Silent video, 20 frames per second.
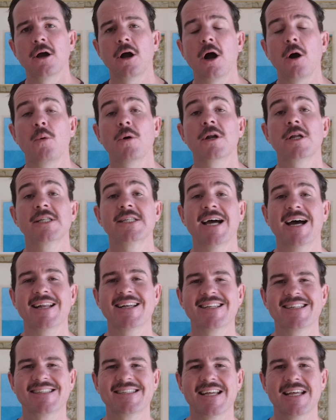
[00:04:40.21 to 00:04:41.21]
I wanted to
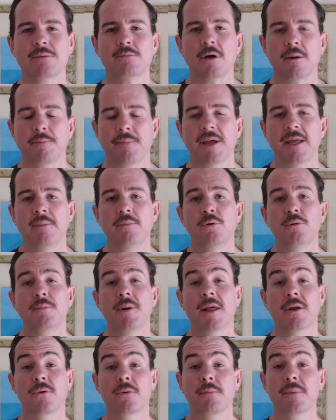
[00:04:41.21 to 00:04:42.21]
understand my people
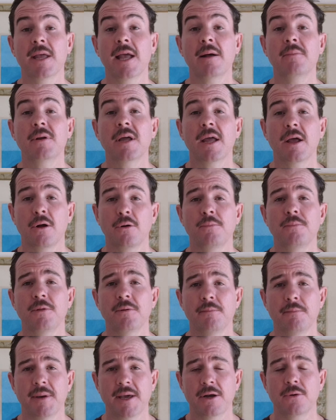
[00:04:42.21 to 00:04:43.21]
better and be able to help
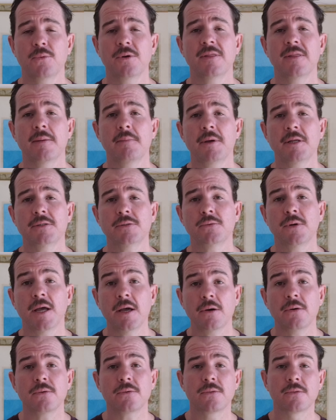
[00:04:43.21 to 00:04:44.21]
them better with their mental
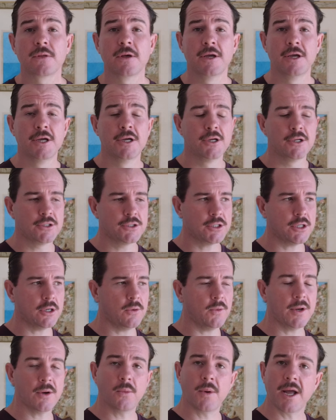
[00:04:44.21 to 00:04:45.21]
health. So I
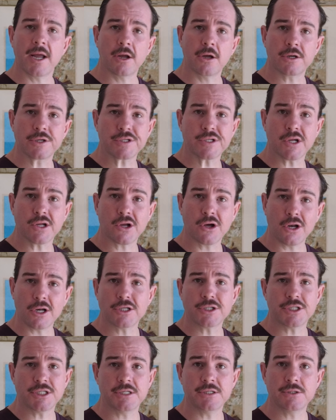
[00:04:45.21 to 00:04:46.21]
went away and got a
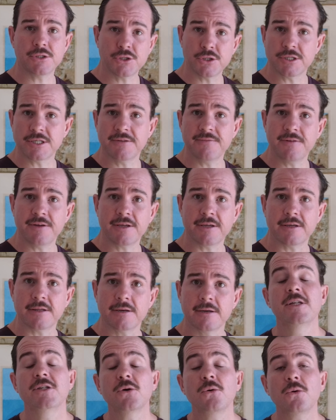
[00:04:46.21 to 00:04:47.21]
psychology certificate.
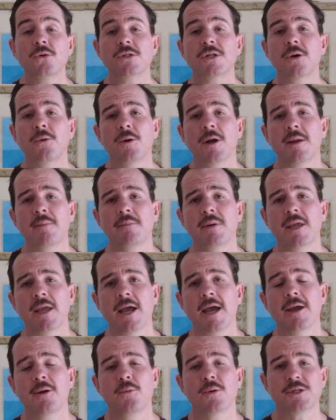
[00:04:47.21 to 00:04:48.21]
There's also an
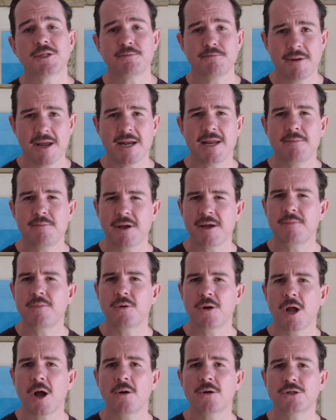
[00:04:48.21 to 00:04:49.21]
MBA, which many people
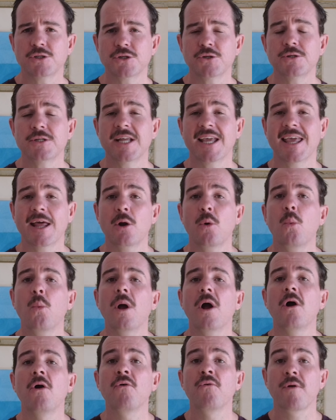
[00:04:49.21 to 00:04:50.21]
go and do to get a
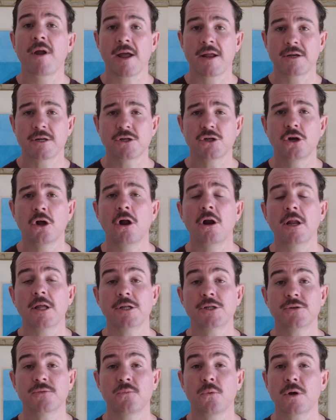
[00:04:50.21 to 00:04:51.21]
well rounded
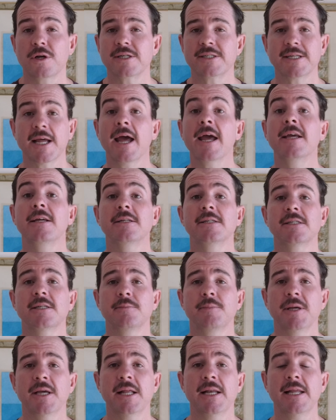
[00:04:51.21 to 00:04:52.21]
knowledge of what it takes to
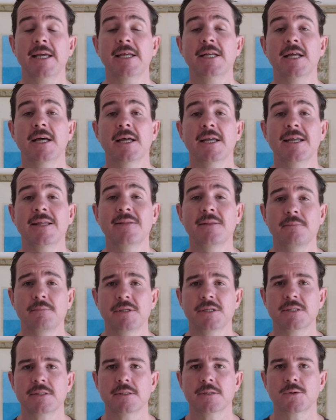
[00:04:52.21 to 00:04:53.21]
be a leader in the
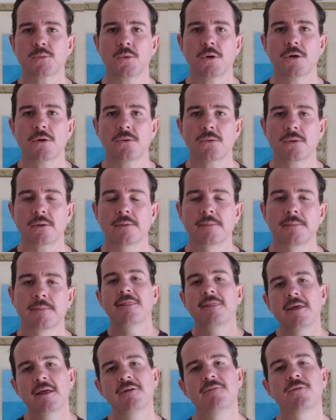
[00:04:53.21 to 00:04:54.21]
business world.
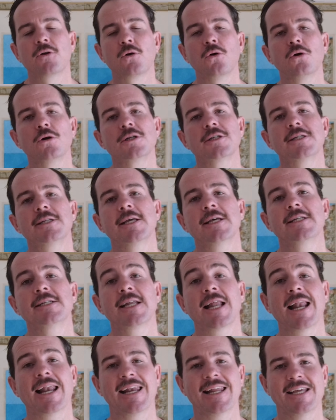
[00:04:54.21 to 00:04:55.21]
Then, of course,
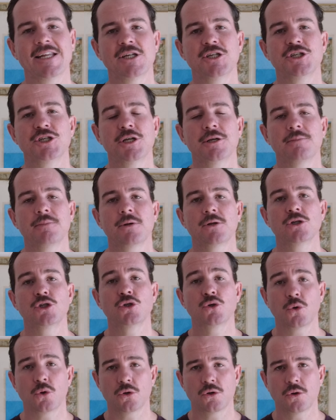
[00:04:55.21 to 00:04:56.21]
there's leadership
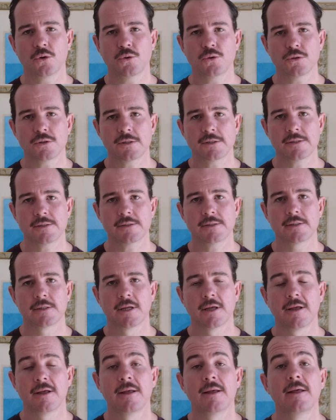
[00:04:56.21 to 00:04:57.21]
short courses.
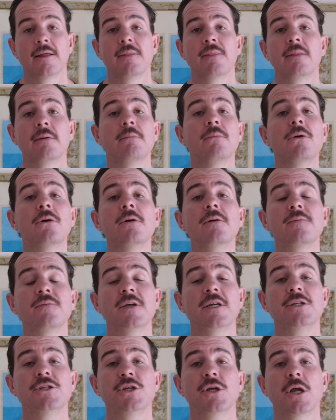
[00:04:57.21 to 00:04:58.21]
The more of
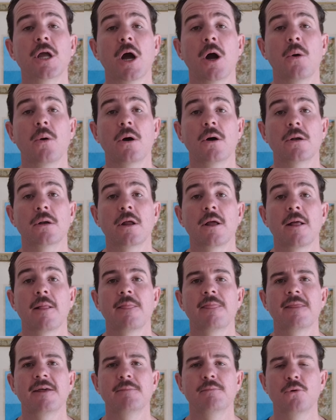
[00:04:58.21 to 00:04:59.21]
these you go on,
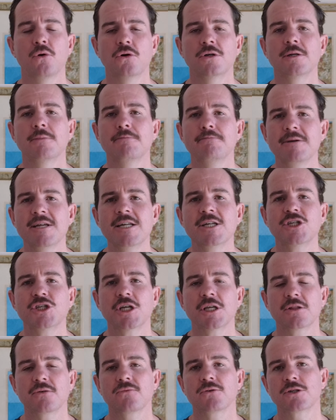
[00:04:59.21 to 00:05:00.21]
the more
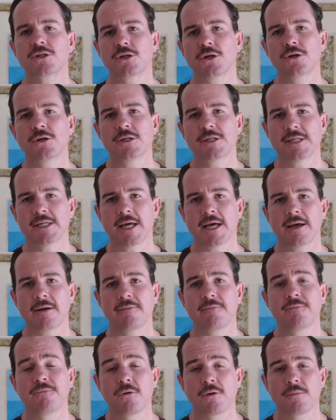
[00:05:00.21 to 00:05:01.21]
diminishing the returns
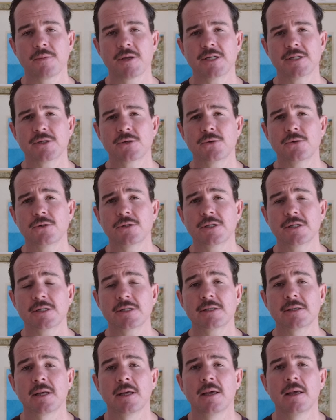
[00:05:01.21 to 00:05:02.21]
are from these
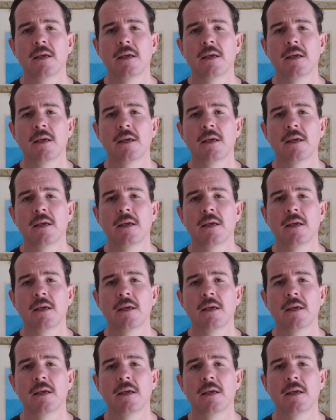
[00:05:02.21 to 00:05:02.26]
courses.